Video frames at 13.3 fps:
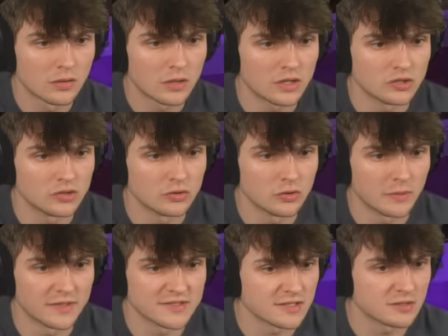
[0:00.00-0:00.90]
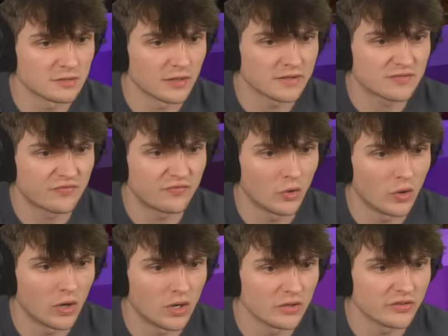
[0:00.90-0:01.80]
You're the ones that do like four
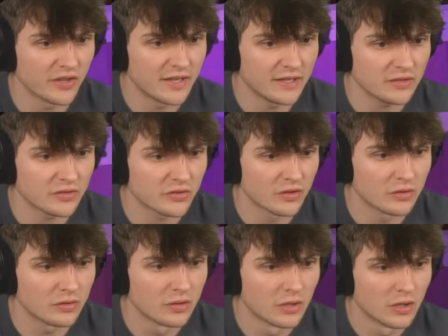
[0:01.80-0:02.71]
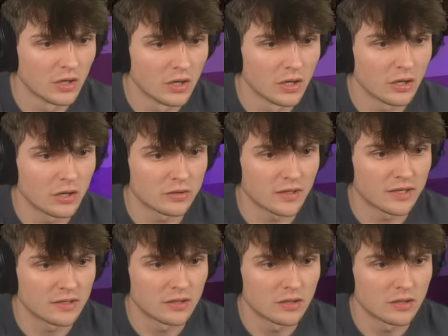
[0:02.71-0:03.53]
hearts a hit, so. Okay.